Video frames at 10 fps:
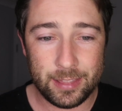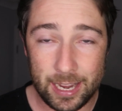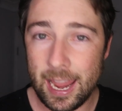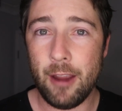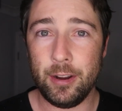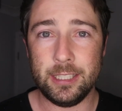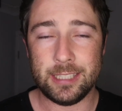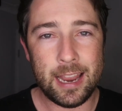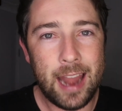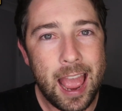the
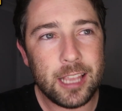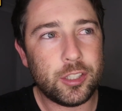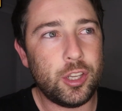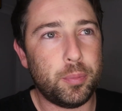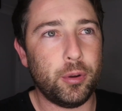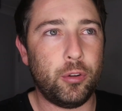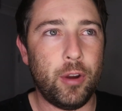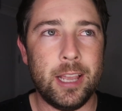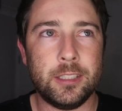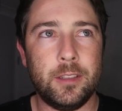characters. And as you
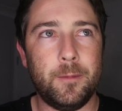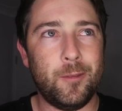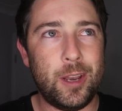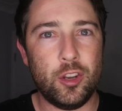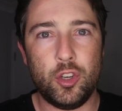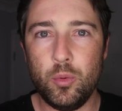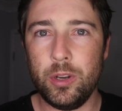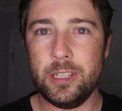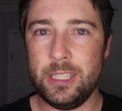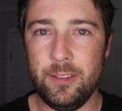progress, when you're
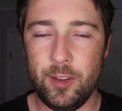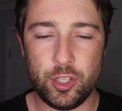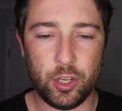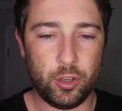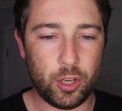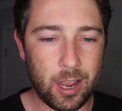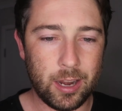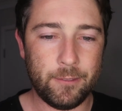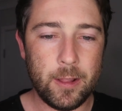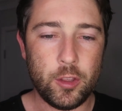doing a TV show, you
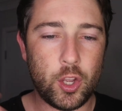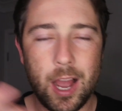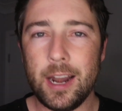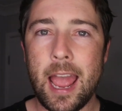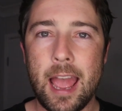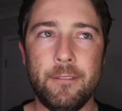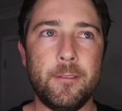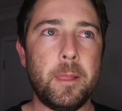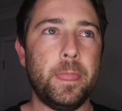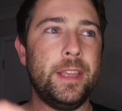can't have
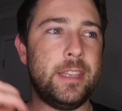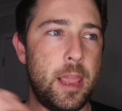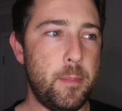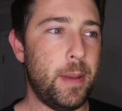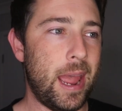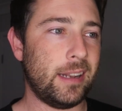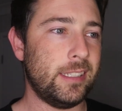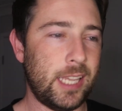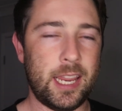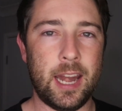this
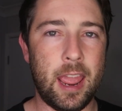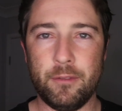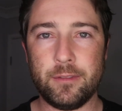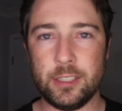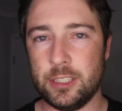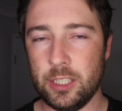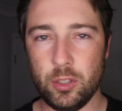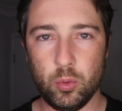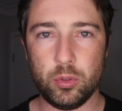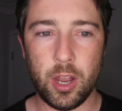impact scene every
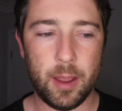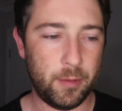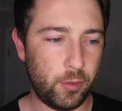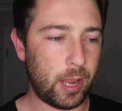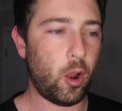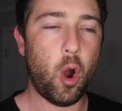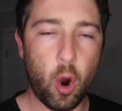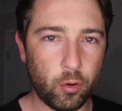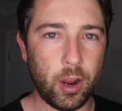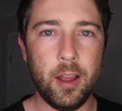single time of like
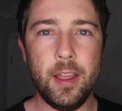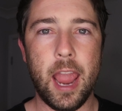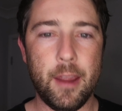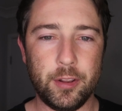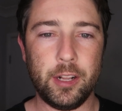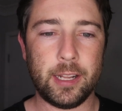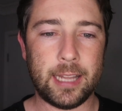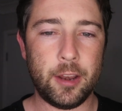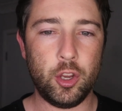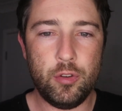horror, everything
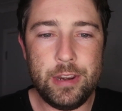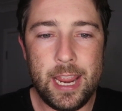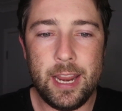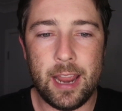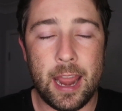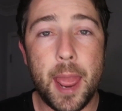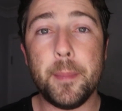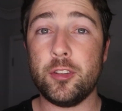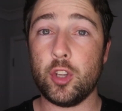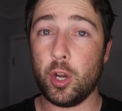like that. You need an
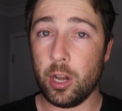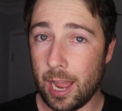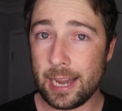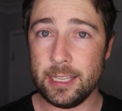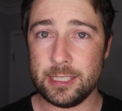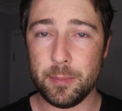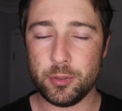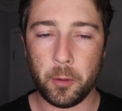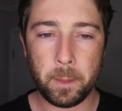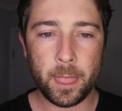episode like this
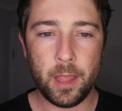episode,